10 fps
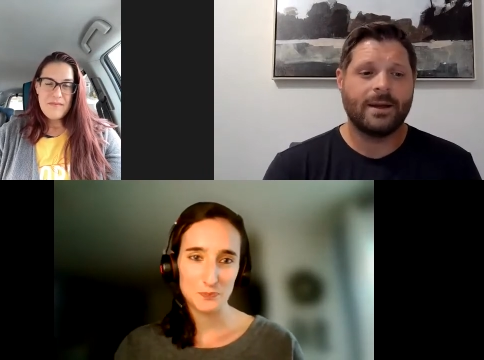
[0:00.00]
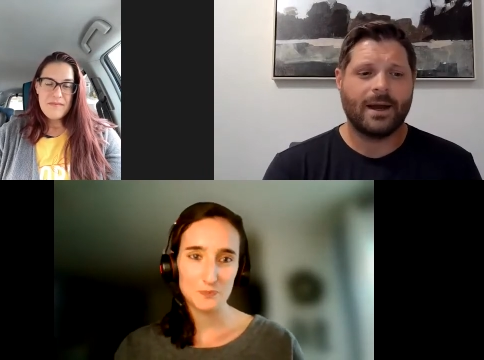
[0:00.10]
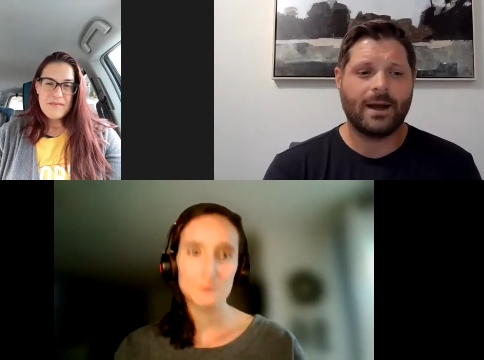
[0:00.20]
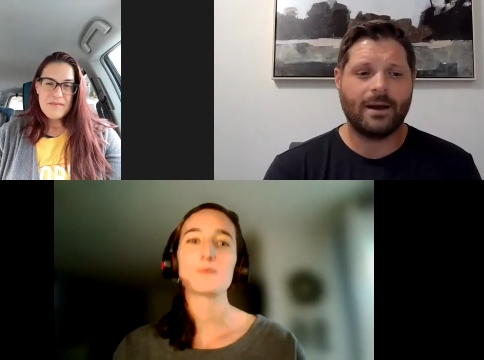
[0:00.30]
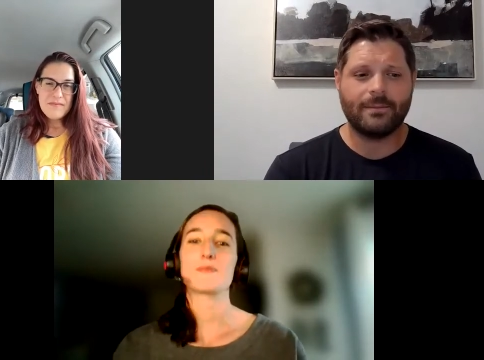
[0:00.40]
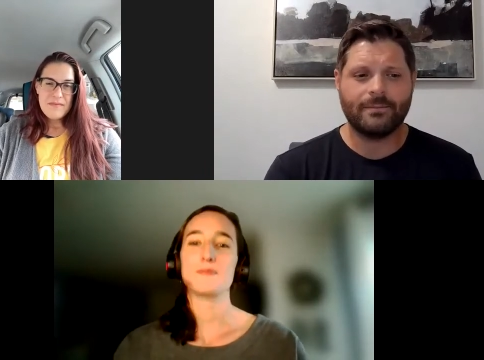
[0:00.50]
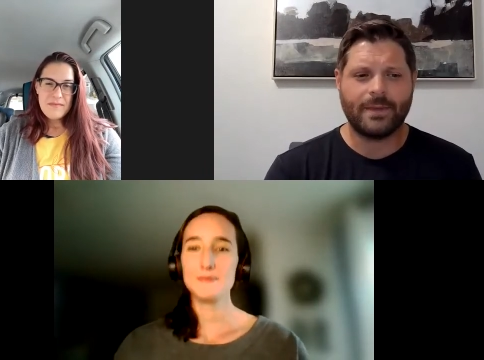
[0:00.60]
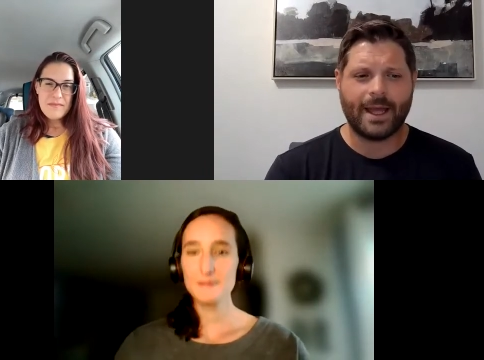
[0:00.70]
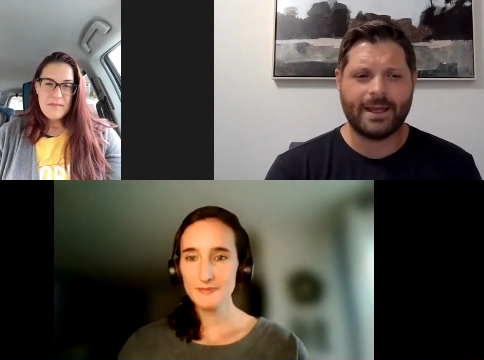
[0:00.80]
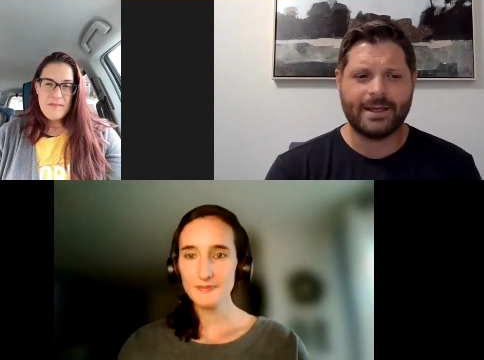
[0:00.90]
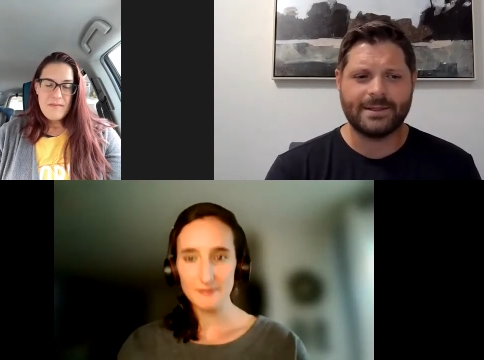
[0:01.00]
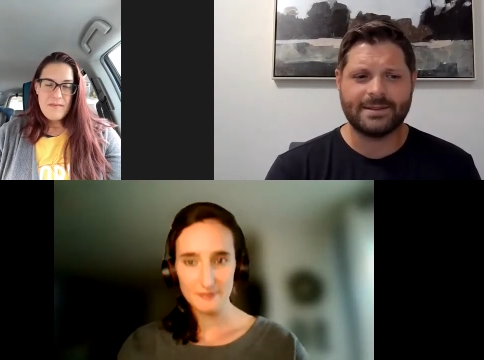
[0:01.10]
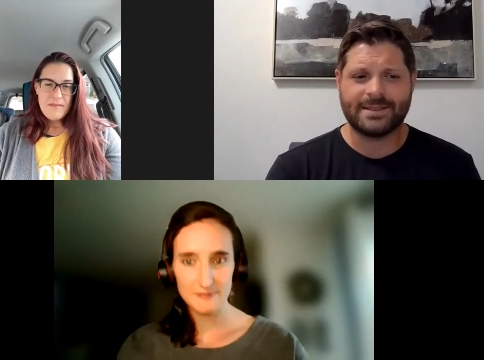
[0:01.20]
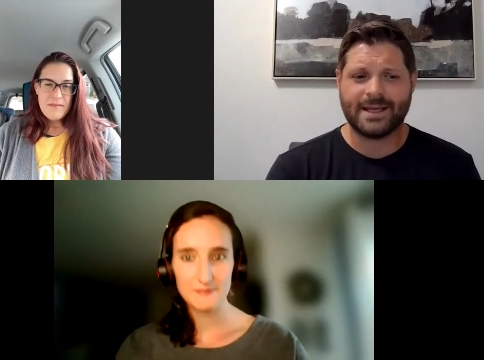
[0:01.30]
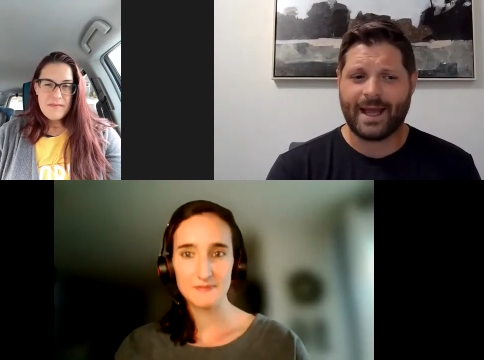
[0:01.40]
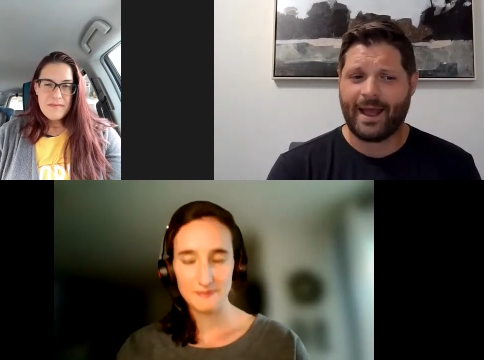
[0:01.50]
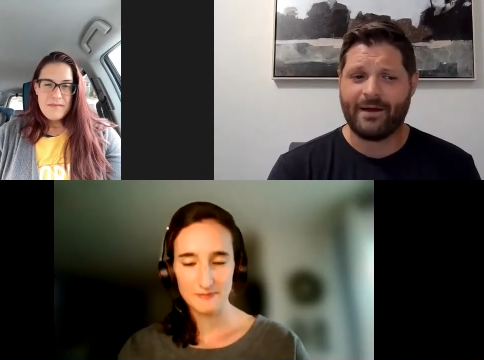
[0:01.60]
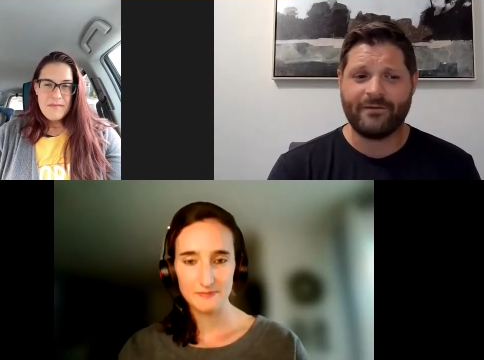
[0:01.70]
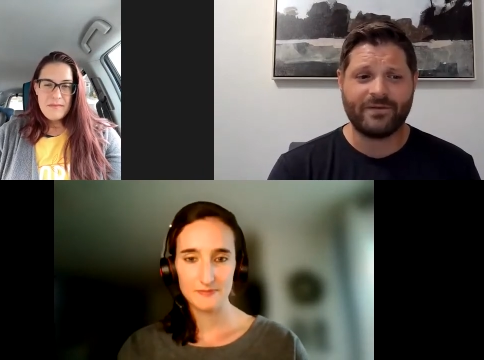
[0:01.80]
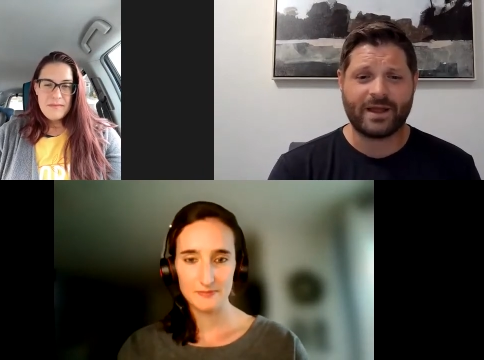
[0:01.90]
Speaker 1: Um, and to
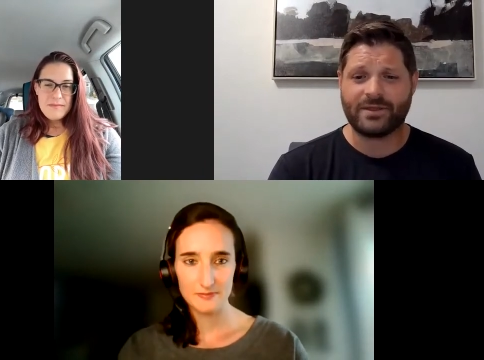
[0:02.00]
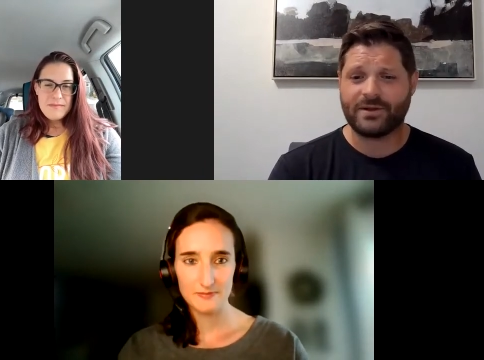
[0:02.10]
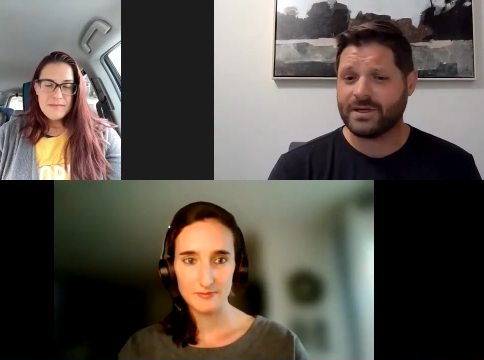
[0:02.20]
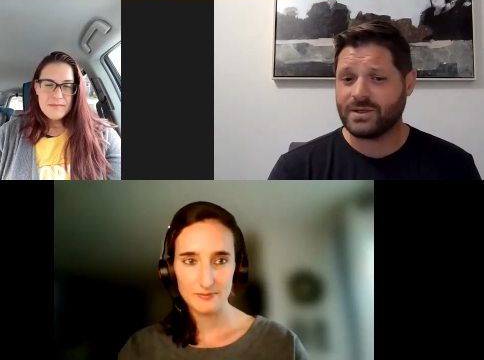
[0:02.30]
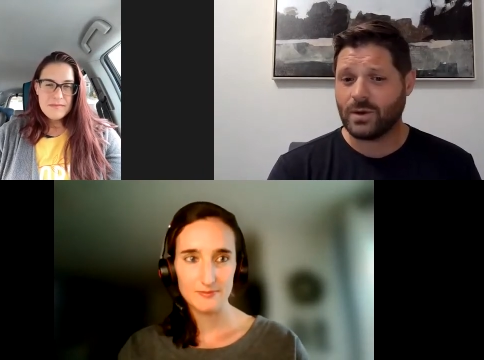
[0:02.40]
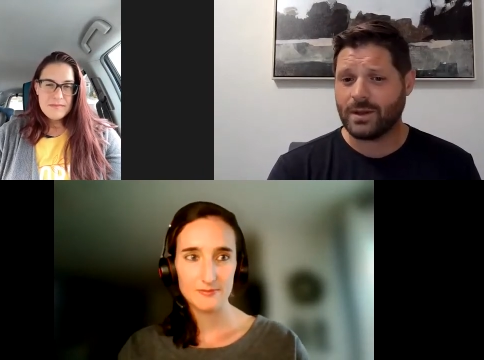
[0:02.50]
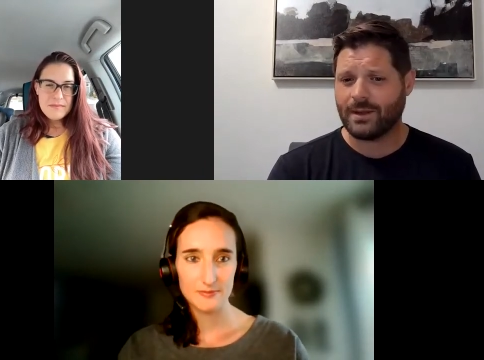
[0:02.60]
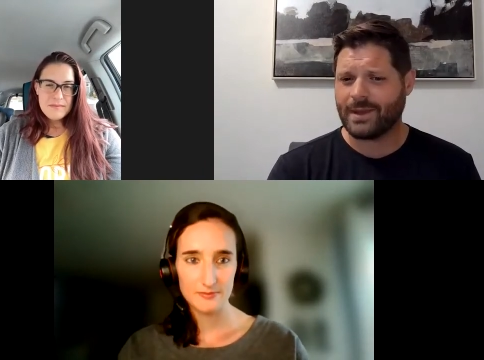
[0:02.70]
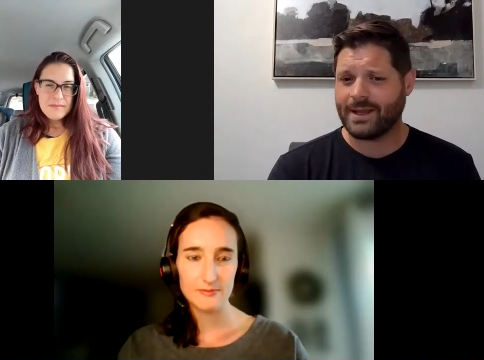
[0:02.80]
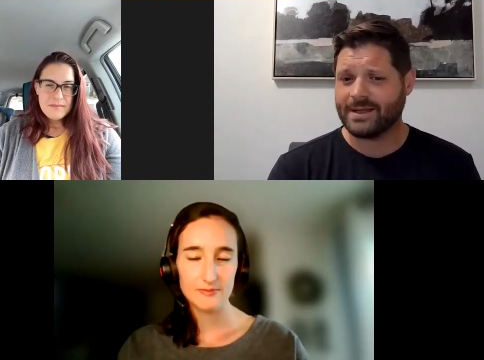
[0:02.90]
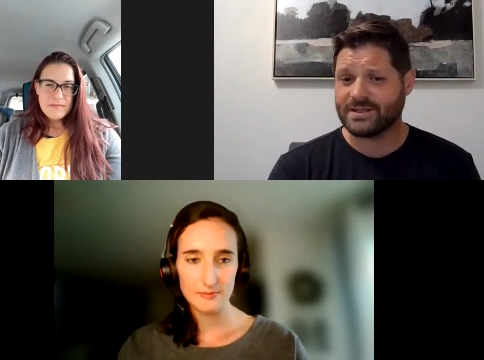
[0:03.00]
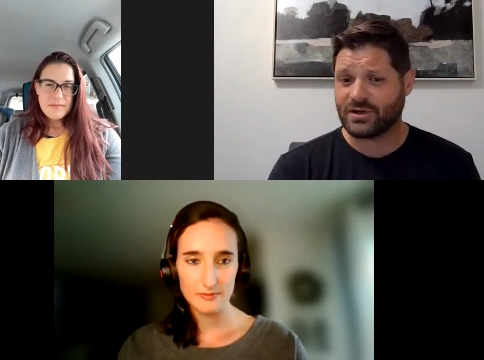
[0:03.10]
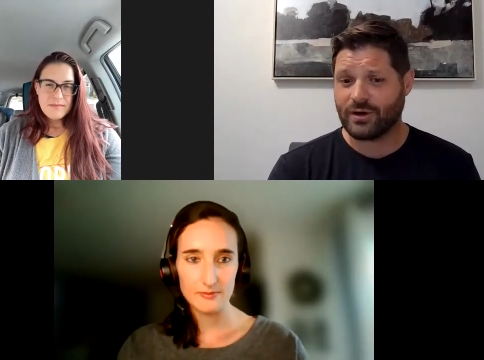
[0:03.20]
have like 32 alumni is